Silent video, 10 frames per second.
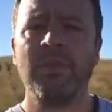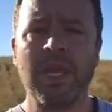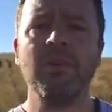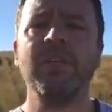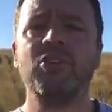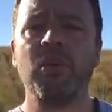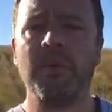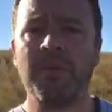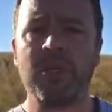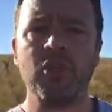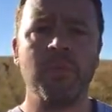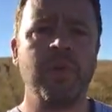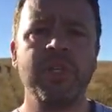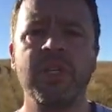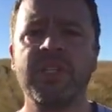Then you're in trouble because you're
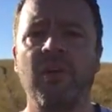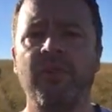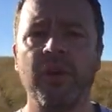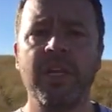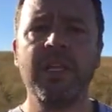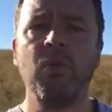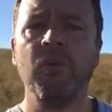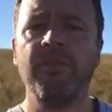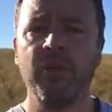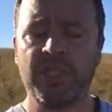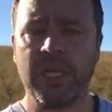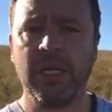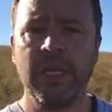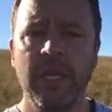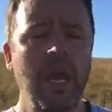putting yourself on an equal footing.